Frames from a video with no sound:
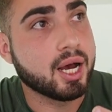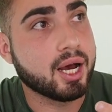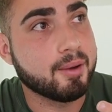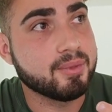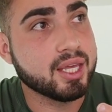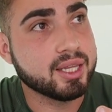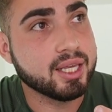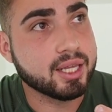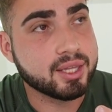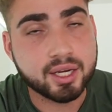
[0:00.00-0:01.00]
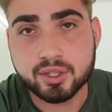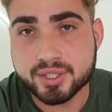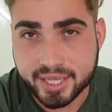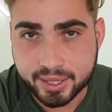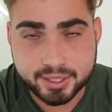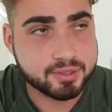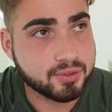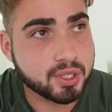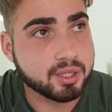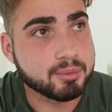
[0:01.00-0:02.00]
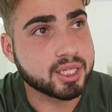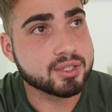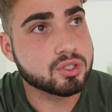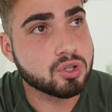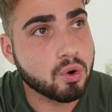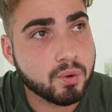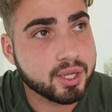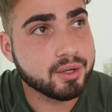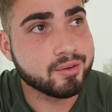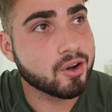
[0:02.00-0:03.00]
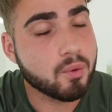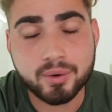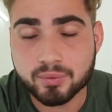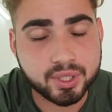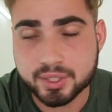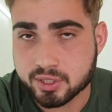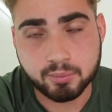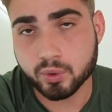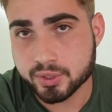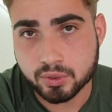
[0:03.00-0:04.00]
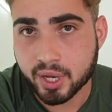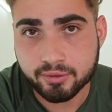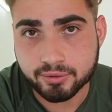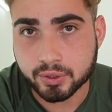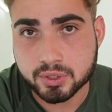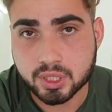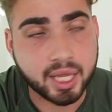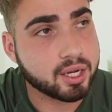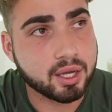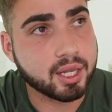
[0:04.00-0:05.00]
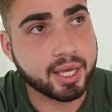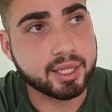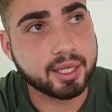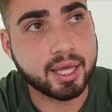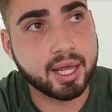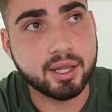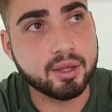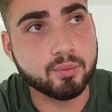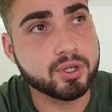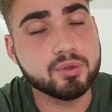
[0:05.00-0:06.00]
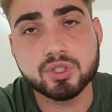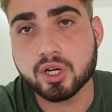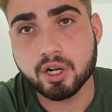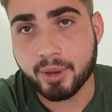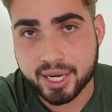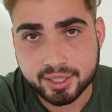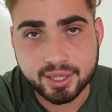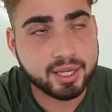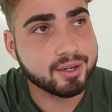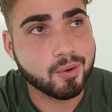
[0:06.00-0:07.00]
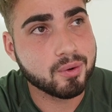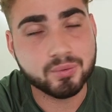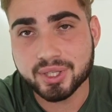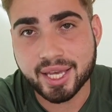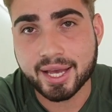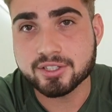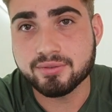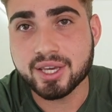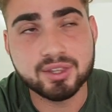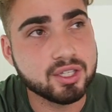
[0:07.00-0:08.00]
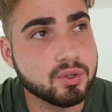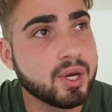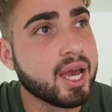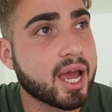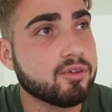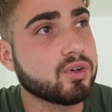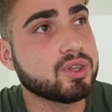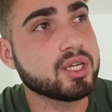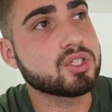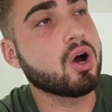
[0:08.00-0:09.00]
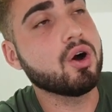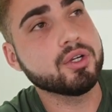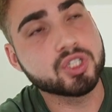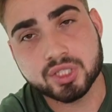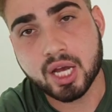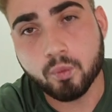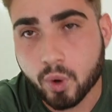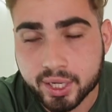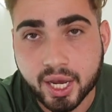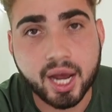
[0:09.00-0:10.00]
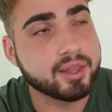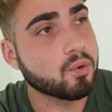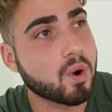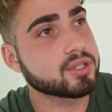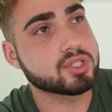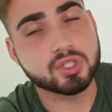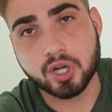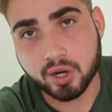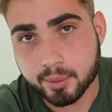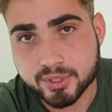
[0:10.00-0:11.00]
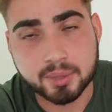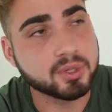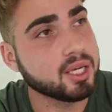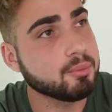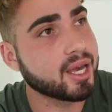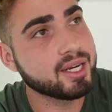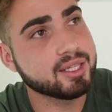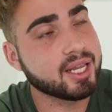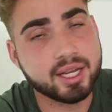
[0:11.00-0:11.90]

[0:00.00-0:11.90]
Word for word: um, they they they understand this feeling, because no one no one really supports you at first. Like like it, when you start up anything, no one really has faith in you. Everyone thinks, oh, you're just that one guy that wants to start up something, but end of the day,